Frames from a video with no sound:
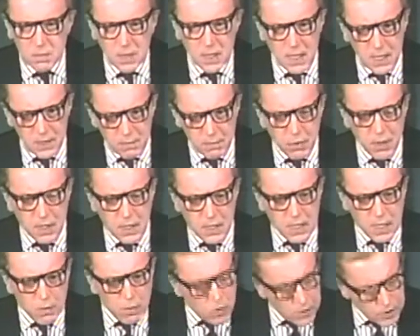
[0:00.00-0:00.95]
but in Britain
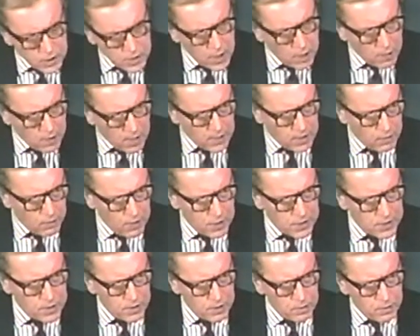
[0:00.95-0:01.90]
there was no other
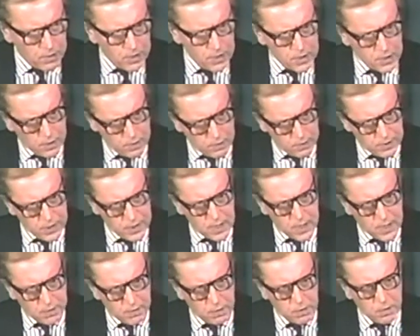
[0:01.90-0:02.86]
rest of the week. So we
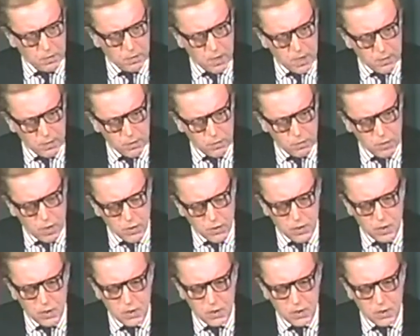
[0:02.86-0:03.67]
sent everyone away. We wrote